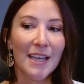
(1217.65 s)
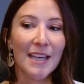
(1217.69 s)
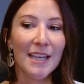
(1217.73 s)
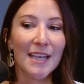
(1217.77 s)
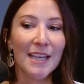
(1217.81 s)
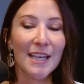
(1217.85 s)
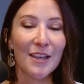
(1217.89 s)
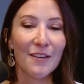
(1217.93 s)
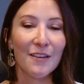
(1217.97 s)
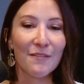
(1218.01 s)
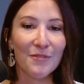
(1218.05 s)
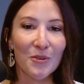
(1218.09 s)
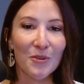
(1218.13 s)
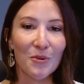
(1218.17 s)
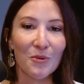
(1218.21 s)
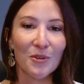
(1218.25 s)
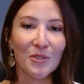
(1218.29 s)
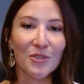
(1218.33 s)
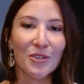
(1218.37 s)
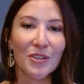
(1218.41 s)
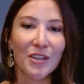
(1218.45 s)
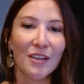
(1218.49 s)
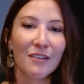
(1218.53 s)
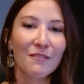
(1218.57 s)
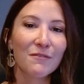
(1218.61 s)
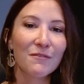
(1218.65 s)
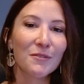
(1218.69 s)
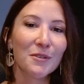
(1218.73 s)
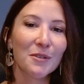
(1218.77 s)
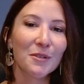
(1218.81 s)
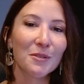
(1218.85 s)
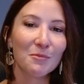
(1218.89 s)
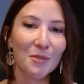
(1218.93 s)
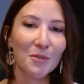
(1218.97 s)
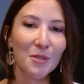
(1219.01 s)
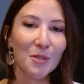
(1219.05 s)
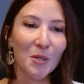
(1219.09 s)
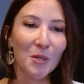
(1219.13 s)
If you're looking for a
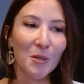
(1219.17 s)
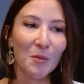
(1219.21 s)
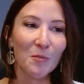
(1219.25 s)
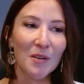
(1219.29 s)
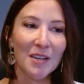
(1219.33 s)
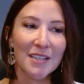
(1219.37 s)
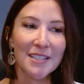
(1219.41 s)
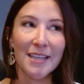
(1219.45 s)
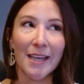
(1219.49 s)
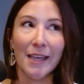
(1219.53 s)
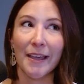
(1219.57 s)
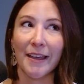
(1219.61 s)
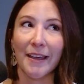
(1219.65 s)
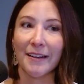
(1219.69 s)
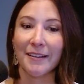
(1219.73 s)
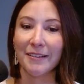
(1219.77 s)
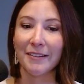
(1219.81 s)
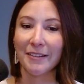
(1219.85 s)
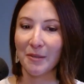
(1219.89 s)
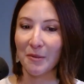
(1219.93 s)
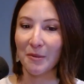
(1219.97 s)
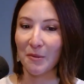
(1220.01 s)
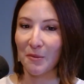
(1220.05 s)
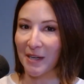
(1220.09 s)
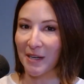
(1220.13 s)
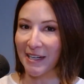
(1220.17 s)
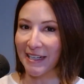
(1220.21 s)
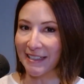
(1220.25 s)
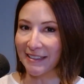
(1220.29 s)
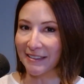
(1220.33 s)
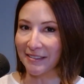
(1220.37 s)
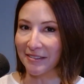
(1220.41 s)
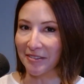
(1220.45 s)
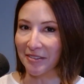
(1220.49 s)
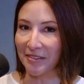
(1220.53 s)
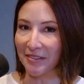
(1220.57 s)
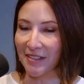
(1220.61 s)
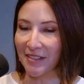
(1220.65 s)
room to get a little
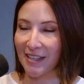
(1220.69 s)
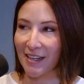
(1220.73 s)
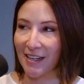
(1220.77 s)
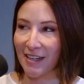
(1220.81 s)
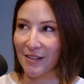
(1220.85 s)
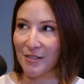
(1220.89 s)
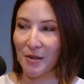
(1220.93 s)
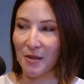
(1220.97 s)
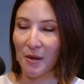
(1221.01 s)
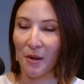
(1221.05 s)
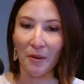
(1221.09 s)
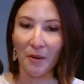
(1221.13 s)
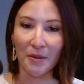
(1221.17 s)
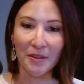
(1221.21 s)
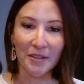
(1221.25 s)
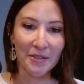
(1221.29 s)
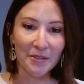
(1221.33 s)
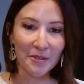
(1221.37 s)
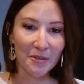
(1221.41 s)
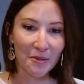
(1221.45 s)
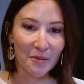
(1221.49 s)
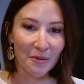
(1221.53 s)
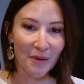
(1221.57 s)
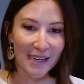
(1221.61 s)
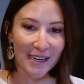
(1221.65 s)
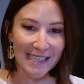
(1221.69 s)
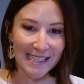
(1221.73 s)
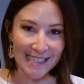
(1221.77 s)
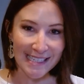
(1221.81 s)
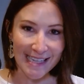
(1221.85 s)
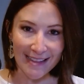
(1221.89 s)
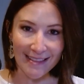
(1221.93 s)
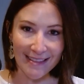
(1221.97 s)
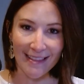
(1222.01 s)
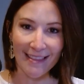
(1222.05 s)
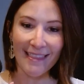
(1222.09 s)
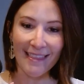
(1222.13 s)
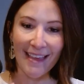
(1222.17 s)
wild, to go a little crazy,
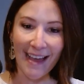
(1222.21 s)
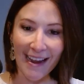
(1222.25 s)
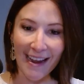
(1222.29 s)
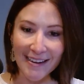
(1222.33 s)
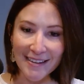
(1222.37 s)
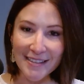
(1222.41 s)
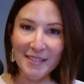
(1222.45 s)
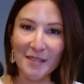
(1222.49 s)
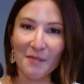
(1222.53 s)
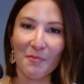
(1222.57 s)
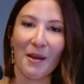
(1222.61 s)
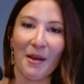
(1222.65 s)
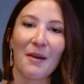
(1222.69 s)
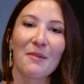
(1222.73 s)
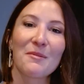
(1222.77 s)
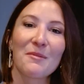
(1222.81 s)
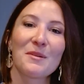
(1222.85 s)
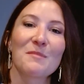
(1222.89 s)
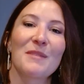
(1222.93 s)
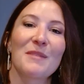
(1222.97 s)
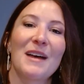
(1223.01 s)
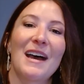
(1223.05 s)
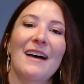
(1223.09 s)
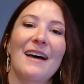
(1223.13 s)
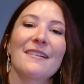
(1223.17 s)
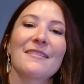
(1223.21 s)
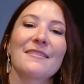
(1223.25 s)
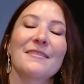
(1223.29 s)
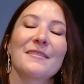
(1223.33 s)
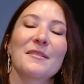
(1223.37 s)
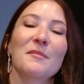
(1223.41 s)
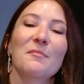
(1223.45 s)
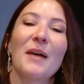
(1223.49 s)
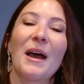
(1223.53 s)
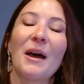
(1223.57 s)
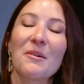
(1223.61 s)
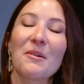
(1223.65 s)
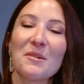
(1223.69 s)
then that is the powder bath. The
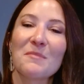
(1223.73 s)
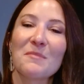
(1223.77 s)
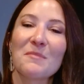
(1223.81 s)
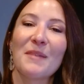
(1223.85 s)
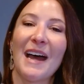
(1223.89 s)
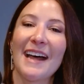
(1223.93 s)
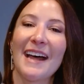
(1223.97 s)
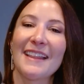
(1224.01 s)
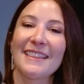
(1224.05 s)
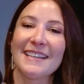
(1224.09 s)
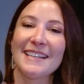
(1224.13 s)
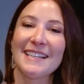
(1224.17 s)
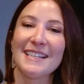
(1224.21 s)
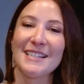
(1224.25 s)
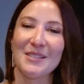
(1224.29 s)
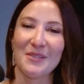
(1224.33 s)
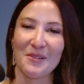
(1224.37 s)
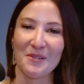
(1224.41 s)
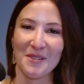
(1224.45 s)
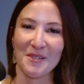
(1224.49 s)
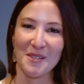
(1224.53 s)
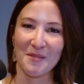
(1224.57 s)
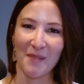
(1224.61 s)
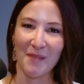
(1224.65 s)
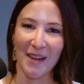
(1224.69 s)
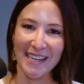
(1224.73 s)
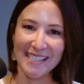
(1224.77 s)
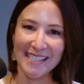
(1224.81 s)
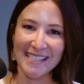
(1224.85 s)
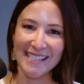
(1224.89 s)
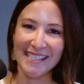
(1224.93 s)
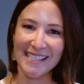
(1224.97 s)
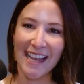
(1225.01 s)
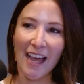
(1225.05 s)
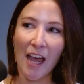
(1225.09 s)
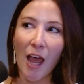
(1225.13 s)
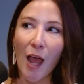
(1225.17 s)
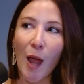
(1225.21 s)
powder bath is your
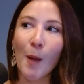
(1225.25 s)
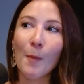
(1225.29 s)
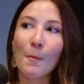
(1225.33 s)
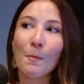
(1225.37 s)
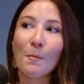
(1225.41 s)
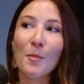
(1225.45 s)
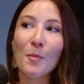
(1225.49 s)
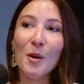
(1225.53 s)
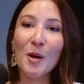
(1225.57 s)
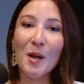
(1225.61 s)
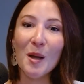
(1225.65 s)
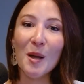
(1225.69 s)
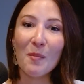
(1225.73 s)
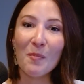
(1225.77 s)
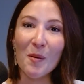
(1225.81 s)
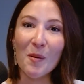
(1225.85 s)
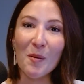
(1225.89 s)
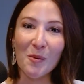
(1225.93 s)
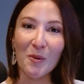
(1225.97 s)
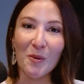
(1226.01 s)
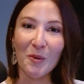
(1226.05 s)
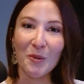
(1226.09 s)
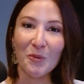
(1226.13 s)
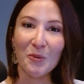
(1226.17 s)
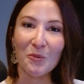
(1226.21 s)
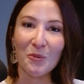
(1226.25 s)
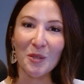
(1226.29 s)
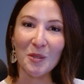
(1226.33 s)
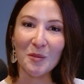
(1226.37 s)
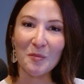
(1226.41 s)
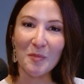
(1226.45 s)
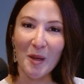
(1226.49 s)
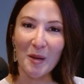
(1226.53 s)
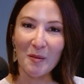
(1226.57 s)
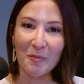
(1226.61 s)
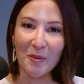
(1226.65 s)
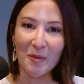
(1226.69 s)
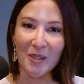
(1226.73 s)
space. Put up a bold
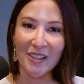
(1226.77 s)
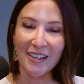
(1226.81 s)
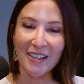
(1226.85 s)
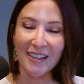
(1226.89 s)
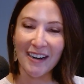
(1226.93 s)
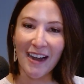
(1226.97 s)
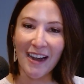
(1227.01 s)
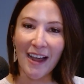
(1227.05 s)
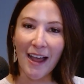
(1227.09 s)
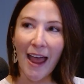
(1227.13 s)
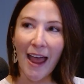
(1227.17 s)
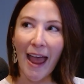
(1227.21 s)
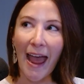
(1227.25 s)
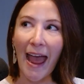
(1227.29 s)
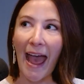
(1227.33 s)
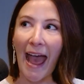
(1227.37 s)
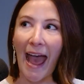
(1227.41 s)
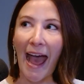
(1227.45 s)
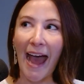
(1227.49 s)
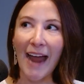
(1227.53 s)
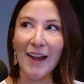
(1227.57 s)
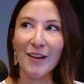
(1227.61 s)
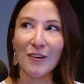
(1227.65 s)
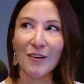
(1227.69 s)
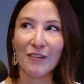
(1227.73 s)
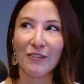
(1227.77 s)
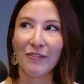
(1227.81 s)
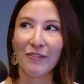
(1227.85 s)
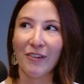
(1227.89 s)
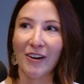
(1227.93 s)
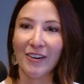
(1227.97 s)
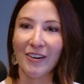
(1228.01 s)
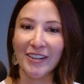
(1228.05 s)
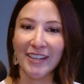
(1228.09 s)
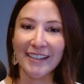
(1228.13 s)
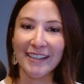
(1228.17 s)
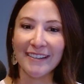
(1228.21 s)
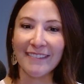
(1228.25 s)
wallpaper. Add a
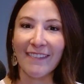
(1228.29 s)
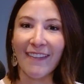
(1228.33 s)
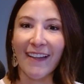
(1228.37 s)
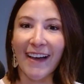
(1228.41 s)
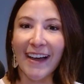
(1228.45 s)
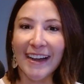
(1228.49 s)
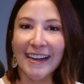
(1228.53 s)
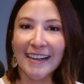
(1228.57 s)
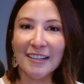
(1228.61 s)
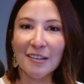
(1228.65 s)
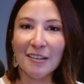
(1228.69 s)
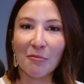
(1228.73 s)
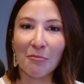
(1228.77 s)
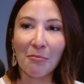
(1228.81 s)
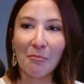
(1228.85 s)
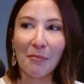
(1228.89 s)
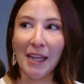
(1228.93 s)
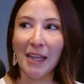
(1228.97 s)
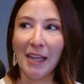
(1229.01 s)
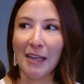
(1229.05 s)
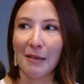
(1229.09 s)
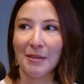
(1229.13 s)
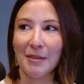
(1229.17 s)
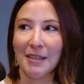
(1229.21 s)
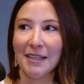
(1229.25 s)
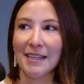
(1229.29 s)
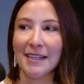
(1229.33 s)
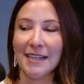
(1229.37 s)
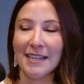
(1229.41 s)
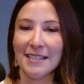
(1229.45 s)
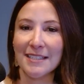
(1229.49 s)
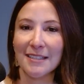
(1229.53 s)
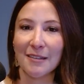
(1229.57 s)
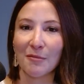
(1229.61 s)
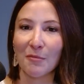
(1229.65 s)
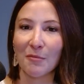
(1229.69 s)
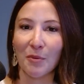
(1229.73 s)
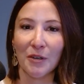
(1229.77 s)
funky light. Maybe it
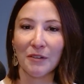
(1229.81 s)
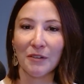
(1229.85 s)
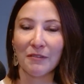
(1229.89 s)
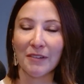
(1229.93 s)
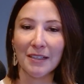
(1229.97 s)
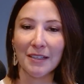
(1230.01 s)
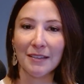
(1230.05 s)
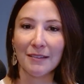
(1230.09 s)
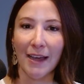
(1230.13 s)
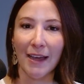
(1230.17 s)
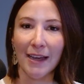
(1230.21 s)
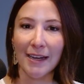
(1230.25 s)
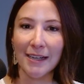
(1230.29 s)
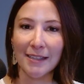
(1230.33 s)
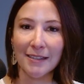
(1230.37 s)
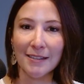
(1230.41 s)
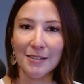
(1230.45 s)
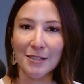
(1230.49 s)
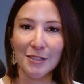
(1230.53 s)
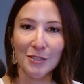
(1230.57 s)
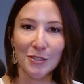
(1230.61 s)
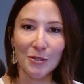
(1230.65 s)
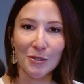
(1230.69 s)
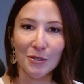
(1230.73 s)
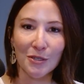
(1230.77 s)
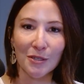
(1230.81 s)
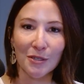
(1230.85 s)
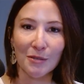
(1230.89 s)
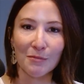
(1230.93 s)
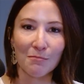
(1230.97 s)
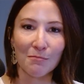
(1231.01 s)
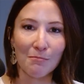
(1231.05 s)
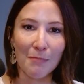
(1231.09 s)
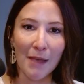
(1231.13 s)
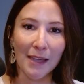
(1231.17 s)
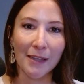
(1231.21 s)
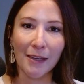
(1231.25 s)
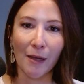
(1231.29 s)
isn't perfect lighting to do your
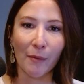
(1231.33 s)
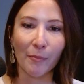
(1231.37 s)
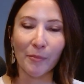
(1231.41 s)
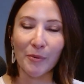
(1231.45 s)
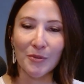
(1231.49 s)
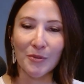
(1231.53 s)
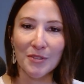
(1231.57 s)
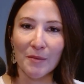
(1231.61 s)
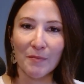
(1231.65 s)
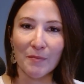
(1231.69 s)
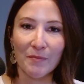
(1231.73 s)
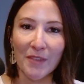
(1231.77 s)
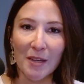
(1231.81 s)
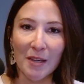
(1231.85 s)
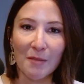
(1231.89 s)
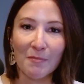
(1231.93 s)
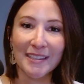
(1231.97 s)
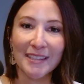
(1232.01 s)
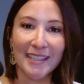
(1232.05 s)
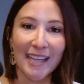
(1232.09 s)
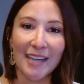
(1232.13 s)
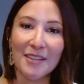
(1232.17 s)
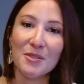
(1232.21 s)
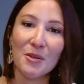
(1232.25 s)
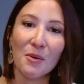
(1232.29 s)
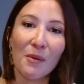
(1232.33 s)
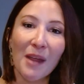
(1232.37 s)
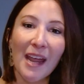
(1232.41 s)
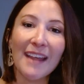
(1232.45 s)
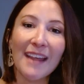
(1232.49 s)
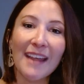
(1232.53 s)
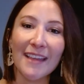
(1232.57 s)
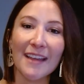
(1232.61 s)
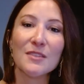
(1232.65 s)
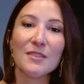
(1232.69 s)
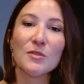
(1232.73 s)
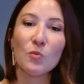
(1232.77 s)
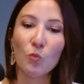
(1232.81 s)
makeup or something, but that's okay.
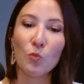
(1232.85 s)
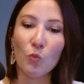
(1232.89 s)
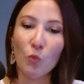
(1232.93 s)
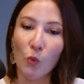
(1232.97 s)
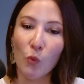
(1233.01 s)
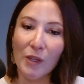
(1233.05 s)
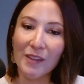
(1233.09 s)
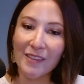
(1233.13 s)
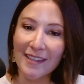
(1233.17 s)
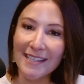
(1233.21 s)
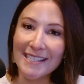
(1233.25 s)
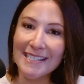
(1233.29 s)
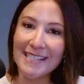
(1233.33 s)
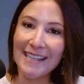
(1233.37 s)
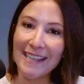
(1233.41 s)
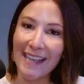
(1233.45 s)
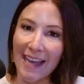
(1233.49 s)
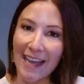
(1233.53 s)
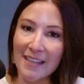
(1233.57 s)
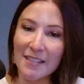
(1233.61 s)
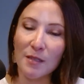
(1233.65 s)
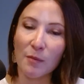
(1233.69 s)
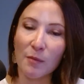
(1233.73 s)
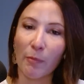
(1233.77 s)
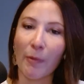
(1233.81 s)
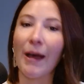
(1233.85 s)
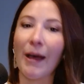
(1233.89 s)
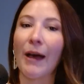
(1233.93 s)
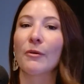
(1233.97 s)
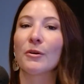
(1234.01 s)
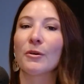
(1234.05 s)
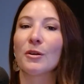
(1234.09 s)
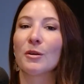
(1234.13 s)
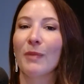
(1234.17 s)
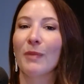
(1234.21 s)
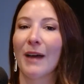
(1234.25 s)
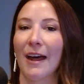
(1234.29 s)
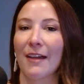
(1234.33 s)
That's what this guest
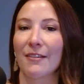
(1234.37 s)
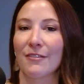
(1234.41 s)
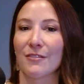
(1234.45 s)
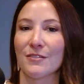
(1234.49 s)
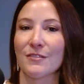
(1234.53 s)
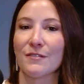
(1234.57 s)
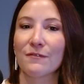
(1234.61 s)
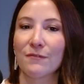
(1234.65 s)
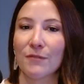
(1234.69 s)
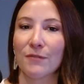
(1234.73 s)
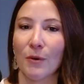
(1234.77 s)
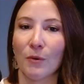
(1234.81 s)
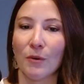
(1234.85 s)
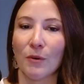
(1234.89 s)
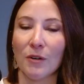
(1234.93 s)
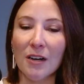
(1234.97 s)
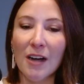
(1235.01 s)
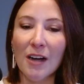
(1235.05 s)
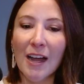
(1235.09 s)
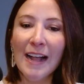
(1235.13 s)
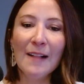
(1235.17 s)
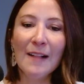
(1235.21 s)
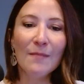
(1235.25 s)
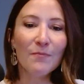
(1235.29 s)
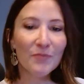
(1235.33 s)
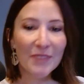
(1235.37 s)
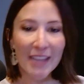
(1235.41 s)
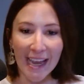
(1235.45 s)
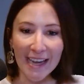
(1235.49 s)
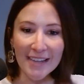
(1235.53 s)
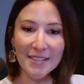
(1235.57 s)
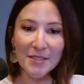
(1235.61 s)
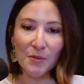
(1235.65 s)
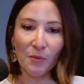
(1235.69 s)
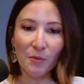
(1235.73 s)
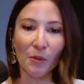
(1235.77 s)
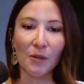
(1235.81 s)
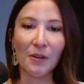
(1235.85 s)
powder bath is for.
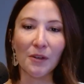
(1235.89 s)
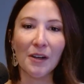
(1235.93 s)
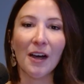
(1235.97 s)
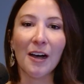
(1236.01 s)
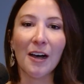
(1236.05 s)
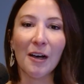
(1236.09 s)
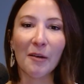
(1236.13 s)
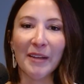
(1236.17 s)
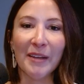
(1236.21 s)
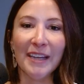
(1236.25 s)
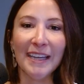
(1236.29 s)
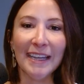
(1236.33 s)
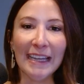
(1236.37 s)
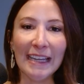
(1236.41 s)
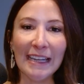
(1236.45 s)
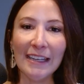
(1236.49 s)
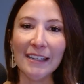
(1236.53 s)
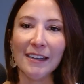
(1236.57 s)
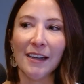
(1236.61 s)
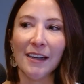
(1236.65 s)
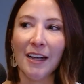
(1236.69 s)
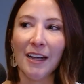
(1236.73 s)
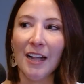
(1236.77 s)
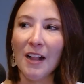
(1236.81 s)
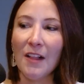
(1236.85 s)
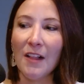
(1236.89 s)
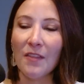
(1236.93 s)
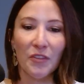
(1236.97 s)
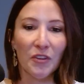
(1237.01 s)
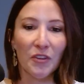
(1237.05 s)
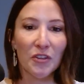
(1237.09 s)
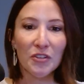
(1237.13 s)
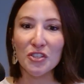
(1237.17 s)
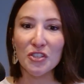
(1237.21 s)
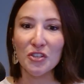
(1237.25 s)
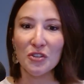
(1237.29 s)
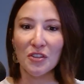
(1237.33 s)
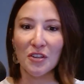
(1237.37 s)
Guests will come in,
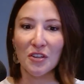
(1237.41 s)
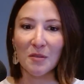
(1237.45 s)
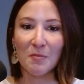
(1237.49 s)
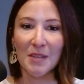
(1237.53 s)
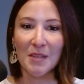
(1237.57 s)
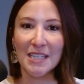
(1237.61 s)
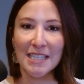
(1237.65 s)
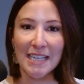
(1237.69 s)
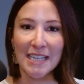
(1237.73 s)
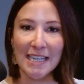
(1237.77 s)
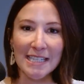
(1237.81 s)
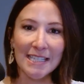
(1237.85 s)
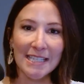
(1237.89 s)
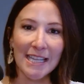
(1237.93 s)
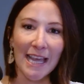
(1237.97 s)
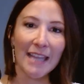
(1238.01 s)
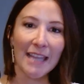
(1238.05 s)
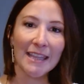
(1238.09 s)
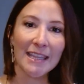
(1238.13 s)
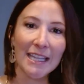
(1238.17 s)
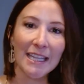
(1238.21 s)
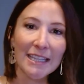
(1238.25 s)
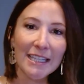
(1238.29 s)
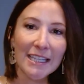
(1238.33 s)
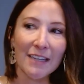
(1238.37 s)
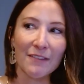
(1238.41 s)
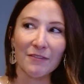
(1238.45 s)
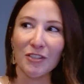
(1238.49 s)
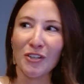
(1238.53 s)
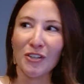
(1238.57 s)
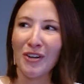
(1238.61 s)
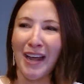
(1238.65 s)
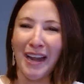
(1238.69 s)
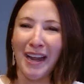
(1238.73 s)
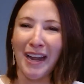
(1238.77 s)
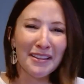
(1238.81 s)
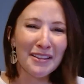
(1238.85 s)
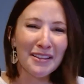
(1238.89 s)
they'll do their business, and they leave. They're
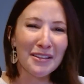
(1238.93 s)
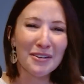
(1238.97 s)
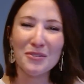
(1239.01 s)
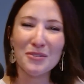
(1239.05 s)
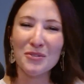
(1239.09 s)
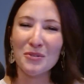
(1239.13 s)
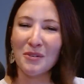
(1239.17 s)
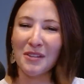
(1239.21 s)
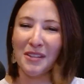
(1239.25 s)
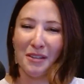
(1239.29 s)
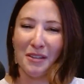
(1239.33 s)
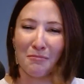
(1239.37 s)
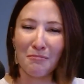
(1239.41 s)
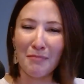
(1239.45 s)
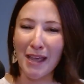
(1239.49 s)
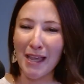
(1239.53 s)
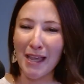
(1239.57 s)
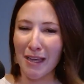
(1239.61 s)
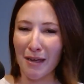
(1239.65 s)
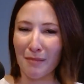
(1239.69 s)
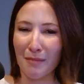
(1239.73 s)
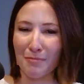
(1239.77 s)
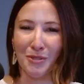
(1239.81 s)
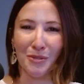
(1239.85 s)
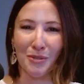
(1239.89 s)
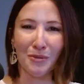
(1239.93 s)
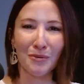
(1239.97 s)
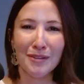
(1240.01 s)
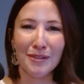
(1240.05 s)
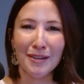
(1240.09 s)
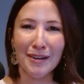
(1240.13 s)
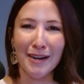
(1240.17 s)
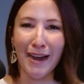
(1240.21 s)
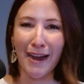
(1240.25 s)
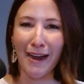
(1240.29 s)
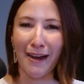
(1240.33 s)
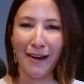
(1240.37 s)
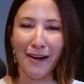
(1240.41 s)
not in there doing their makeup, doing
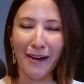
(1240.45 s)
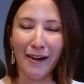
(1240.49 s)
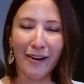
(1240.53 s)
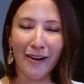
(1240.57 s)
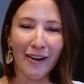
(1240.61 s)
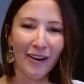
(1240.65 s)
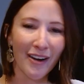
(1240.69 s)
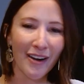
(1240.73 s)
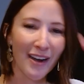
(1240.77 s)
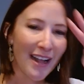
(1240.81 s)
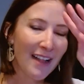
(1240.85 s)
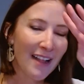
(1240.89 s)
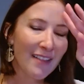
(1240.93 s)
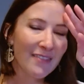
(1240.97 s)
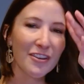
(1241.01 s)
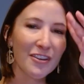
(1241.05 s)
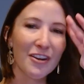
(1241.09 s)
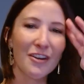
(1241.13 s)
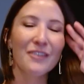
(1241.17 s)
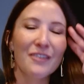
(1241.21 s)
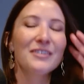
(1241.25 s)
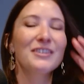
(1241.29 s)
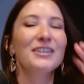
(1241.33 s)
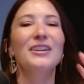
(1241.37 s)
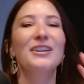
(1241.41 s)
their hair. They're,